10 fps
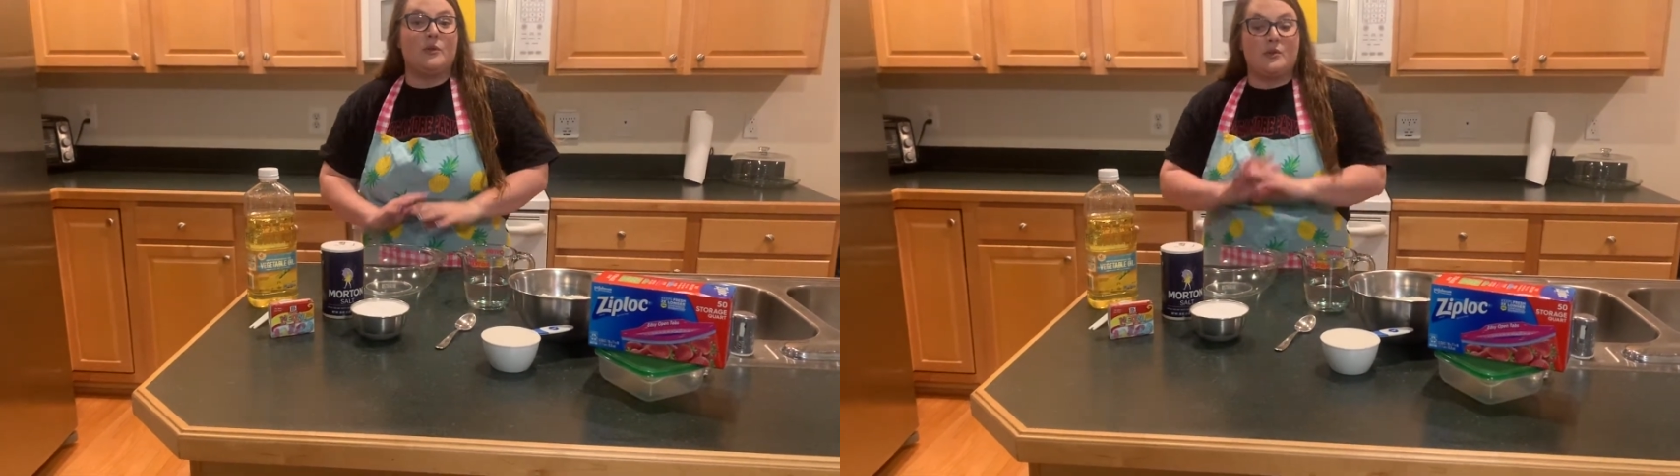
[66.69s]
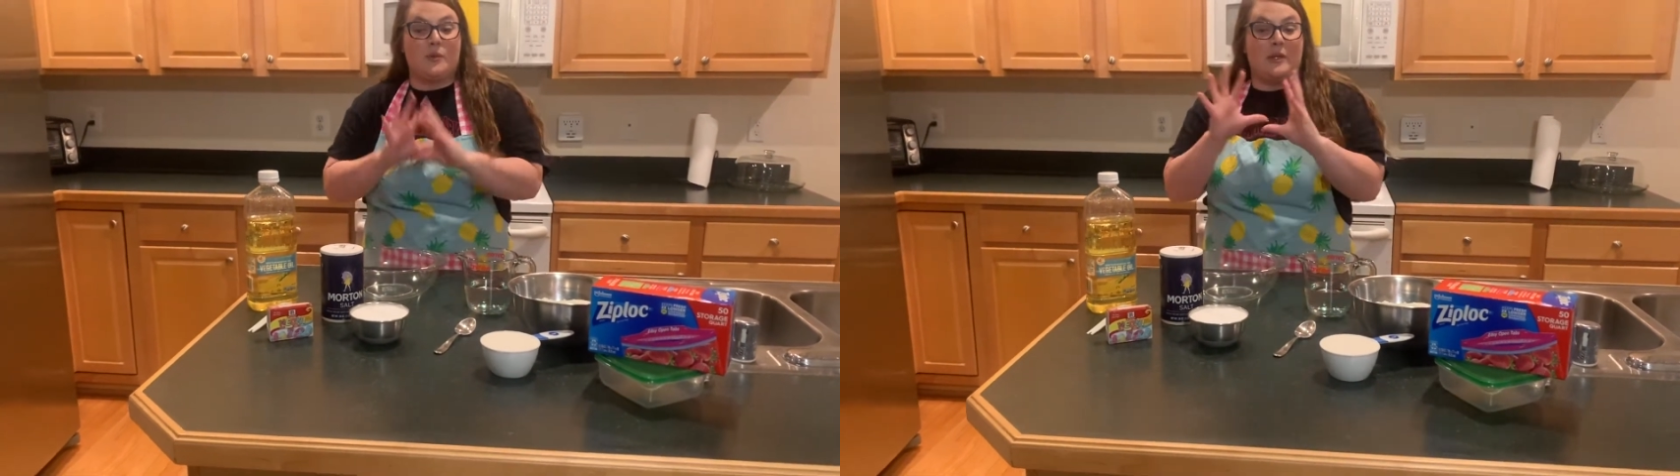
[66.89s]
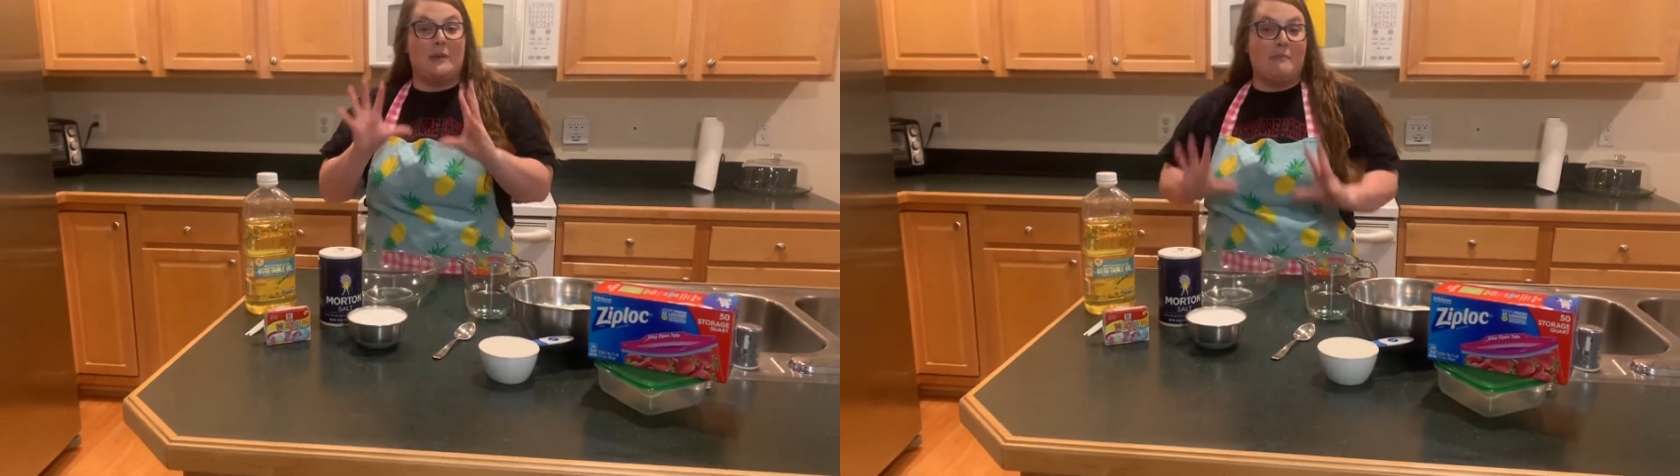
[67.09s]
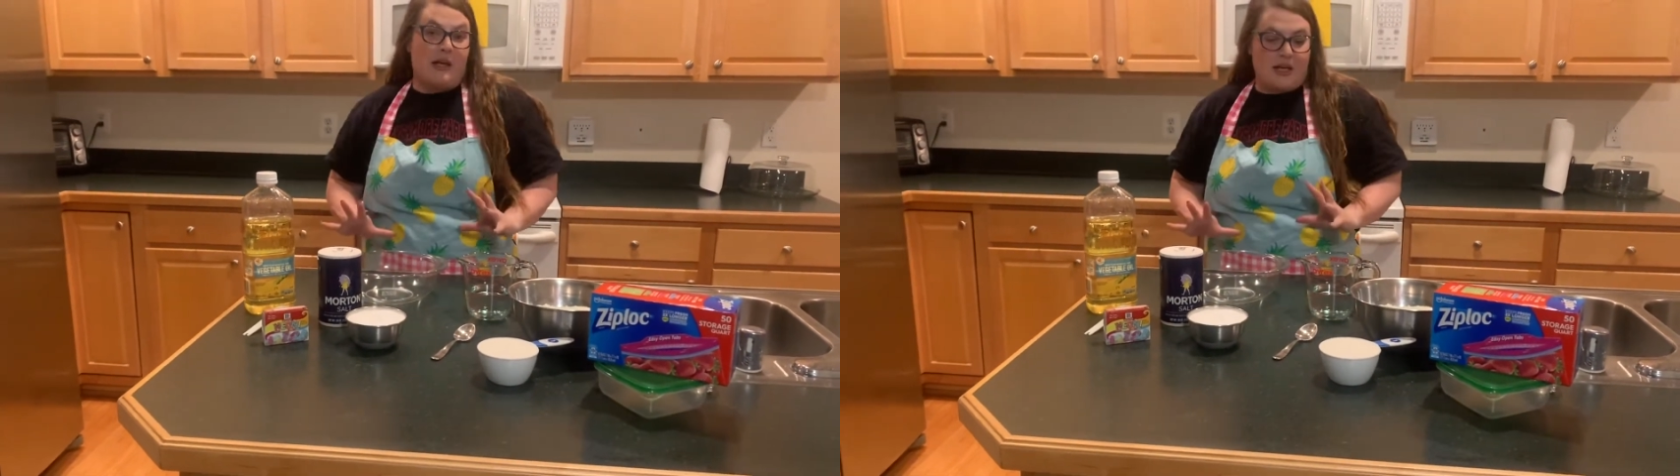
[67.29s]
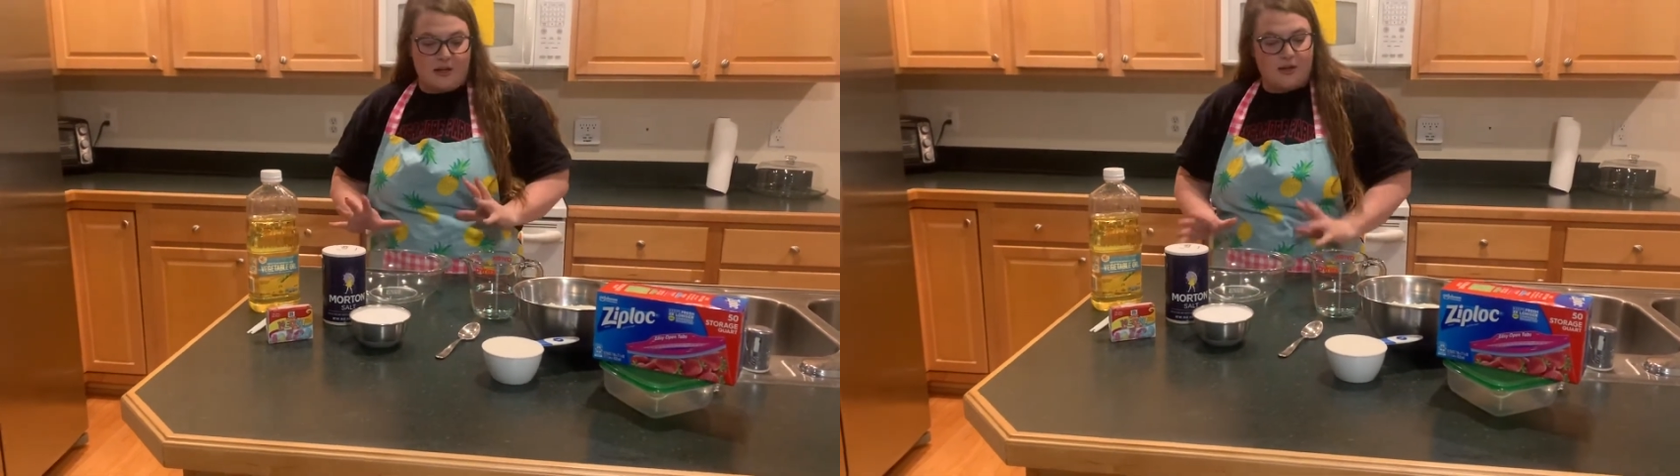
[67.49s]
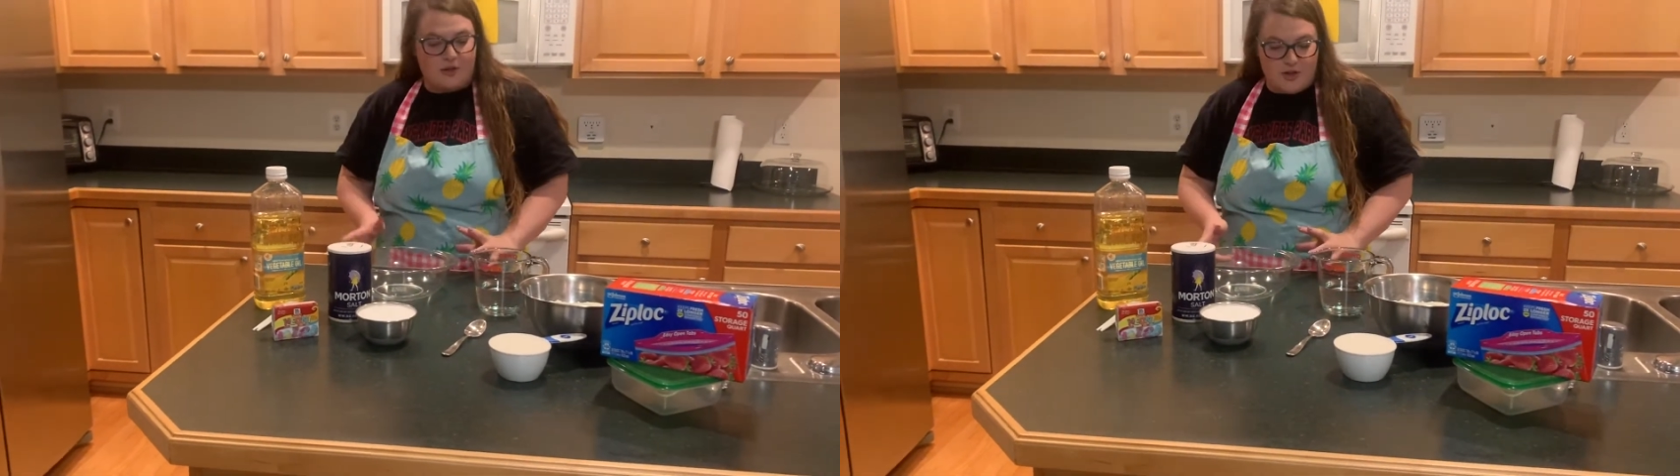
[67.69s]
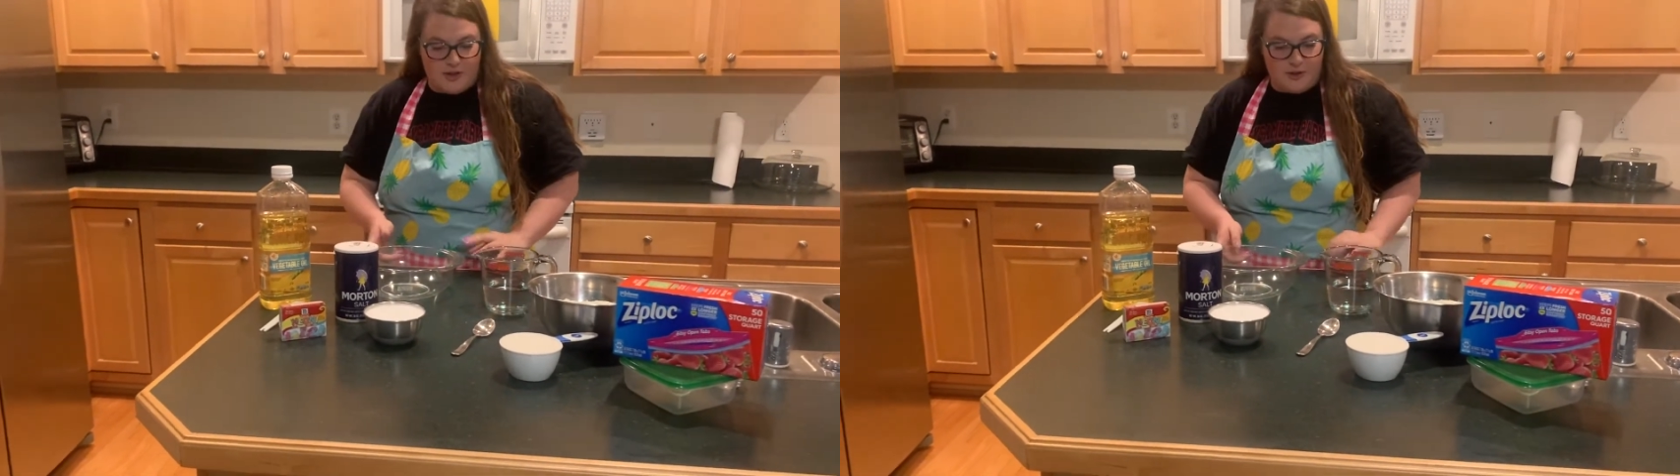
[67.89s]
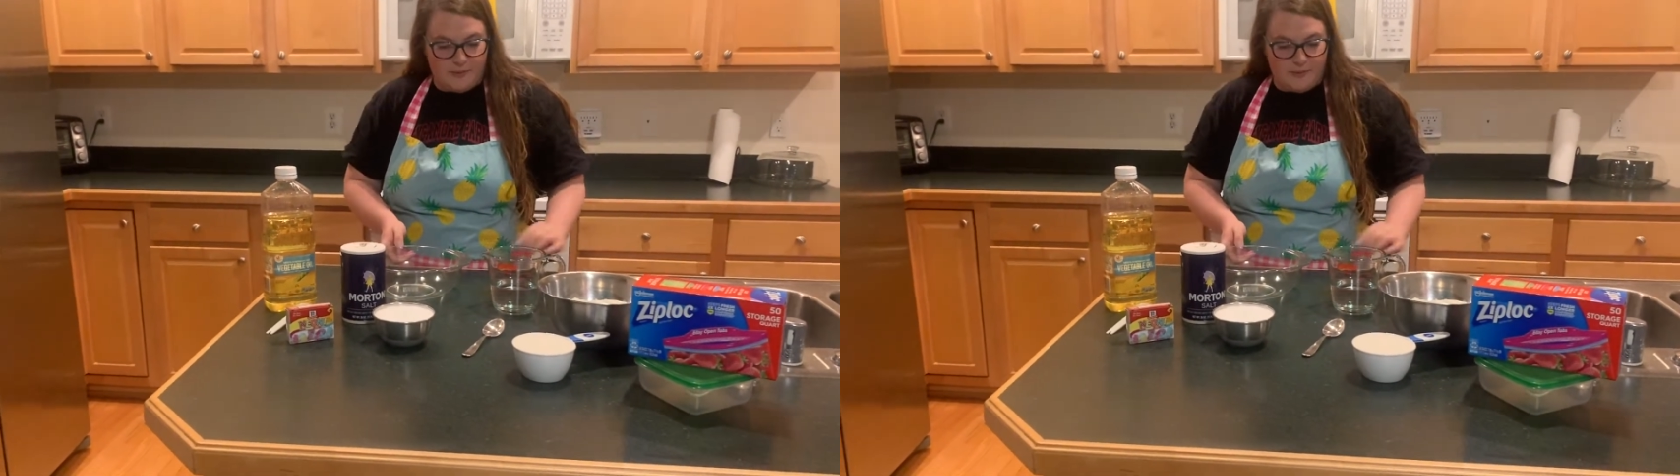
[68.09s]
is we're gonna make the dough.